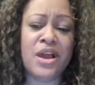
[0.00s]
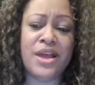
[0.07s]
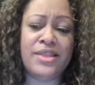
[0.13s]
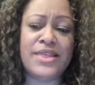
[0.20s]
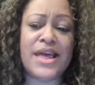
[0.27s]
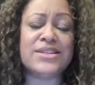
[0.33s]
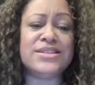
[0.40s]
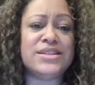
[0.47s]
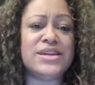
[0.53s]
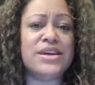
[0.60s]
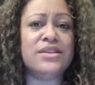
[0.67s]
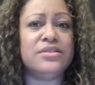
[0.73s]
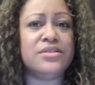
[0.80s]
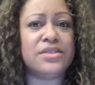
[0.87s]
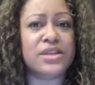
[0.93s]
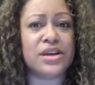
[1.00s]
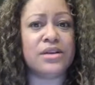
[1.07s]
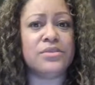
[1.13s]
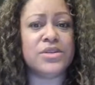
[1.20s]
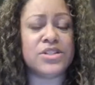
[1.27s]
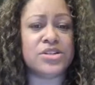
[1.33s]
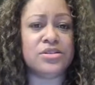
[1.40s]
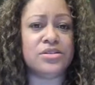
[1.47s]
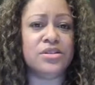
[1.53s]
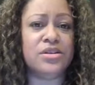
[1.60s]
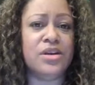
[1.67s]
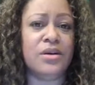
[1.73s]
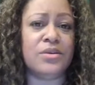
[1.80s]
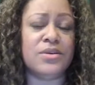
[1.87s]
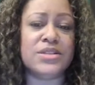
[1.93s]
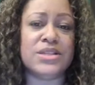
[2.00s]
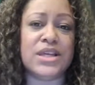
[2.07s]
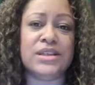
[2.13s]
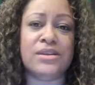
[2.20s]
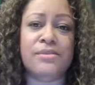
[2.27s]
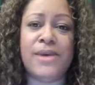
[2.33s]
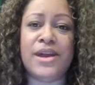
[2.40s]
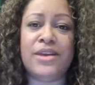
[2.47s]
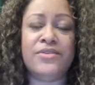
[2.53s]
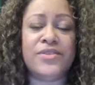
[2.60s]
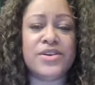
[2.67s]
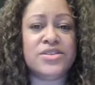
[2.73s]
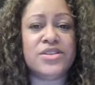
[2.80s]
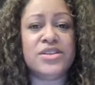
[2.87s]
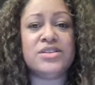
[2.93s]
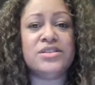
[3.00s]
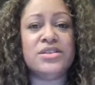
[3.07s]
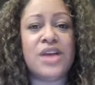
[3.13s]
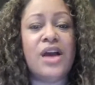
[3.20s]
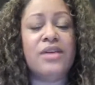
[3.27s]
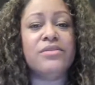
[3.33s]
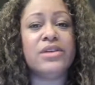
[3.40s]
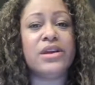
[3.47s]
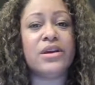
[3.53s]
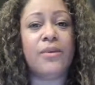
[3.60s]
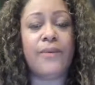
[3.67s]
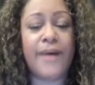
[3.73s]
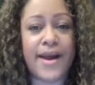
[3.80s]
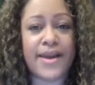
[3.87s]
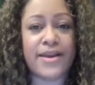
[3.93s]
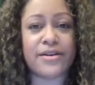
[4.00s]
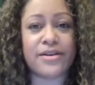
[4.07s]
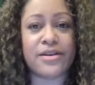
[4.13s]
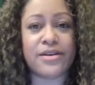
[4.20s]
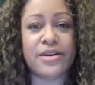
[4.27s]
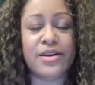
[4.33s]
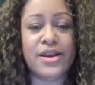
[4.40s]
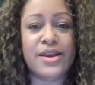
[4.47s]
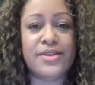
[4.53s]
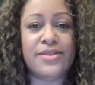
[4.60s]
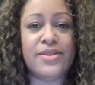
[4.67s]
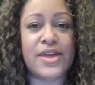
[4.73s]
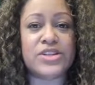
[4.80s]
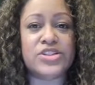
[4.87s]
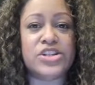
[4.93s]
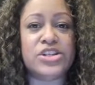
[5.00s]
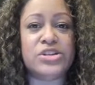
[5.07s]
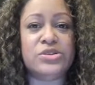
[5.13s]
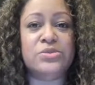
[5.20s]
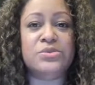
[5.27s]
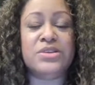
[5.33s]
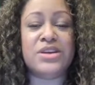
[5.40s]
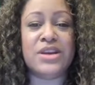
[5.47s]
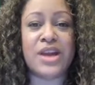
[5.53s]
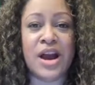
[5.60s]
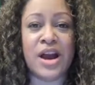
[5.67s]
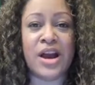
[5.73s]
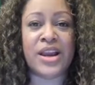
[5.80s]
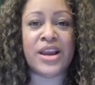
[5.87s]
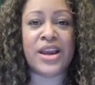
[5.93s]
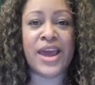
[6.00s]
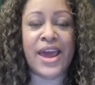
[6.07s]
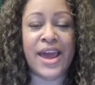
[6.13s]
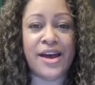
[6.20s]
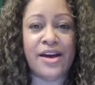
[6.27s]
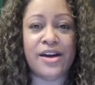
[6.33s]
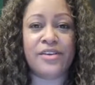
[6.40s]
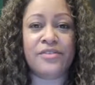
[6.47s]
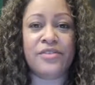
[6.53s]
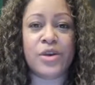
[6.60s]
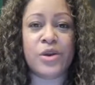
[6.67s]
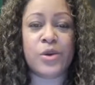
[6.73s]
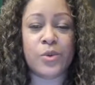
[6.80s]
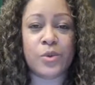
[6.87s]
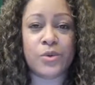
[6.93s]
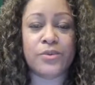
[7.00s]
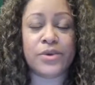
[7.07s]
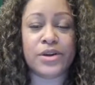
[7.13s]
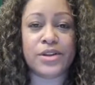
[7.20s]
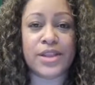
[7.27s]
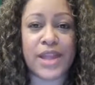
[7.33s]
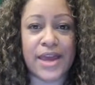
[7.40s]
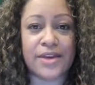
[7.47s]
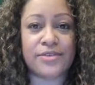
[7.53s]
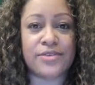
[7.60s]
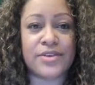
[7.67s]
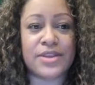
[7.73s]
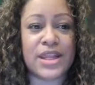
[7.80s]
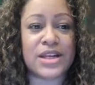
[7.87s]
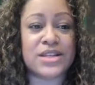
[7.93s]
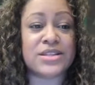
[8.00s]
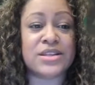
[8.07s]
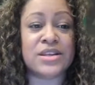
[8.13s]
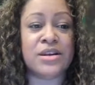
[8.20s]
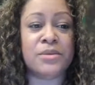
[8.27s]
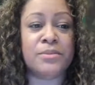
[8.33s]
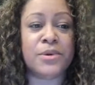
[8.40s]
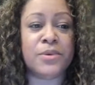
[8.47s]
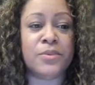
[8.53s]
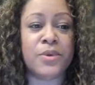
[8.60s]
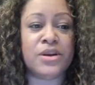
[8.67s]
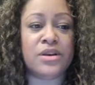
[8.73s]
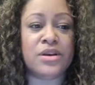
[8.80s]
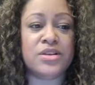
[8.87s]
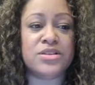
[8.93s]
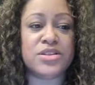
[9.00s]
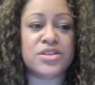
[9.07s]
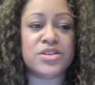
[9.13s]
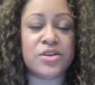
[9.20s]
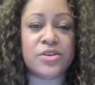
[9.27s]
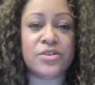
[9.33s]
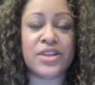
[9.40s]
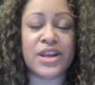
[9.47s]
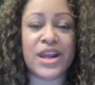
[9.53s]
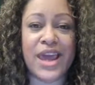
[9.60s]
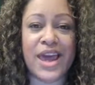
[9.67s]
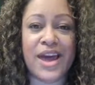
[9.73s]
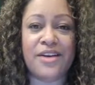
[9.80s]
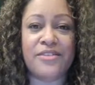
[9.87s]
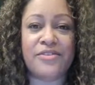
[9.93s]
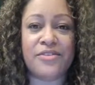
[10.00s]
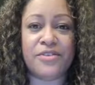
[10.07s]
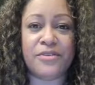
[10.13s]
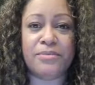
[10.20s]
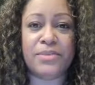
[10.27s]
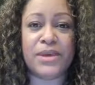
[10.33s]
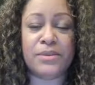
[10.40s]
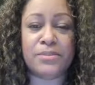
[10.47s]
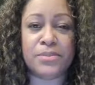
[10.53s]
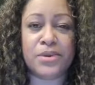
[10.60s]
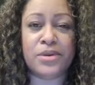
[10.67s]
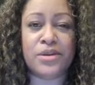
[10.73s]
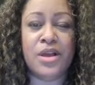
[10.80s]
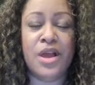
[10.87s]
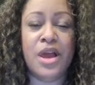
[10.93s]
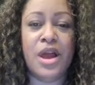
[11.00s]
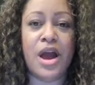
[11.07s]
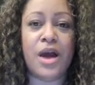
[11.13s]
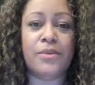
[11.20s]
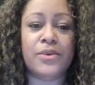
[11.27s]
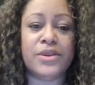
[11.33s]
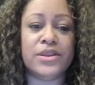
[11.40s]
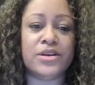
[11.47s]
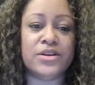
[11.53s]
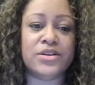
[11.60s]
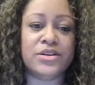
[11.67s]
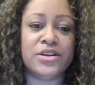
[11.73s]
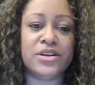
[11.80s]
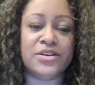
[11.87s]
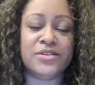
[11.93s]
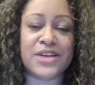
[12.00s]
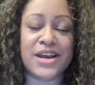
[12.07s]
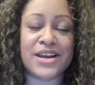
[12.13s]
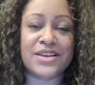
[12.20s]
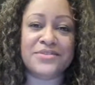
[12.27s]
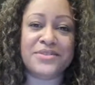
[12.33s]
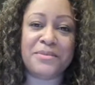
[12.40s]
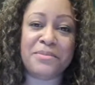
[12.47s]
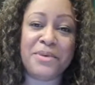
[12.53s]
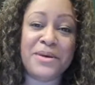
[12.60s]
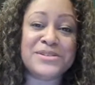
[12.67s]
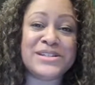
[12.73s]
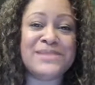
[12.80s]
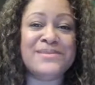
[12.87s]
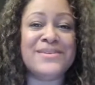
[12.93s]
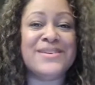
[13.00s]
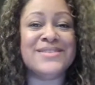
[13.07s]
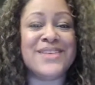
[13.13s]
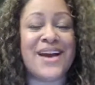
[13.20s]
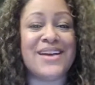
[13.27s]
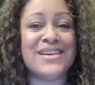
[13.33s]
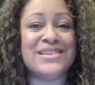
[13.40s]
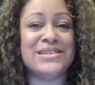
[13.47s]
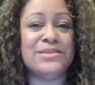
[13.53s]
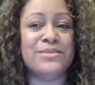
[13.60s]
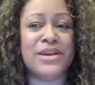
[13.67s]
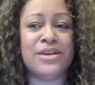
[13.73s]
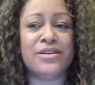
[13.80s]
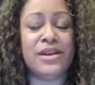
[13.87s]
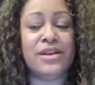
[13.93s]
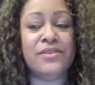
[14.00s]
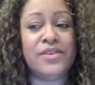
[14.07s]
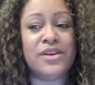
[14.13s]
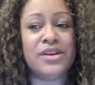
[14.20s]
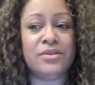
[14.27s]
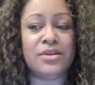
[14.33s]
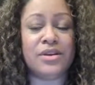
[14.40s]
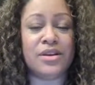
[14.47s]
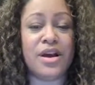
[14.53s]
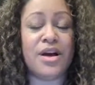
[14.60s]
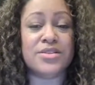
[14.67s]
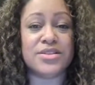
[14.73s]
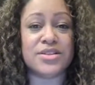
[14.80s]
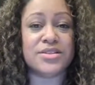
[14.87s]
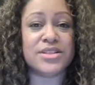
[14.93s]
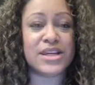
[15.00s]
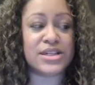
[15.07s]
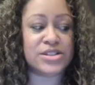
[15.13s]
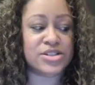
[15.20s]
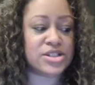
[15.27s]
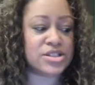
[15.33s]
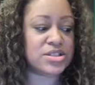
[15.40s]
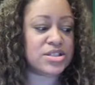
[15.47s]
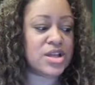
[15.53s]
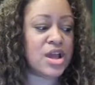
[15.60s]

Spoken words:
that's the other thing I want you to know, is that the metaverse does not require that you not have your real life. That is the number one concern that I have from people when they're, kind of approaching me or talking to me, or even in consultations.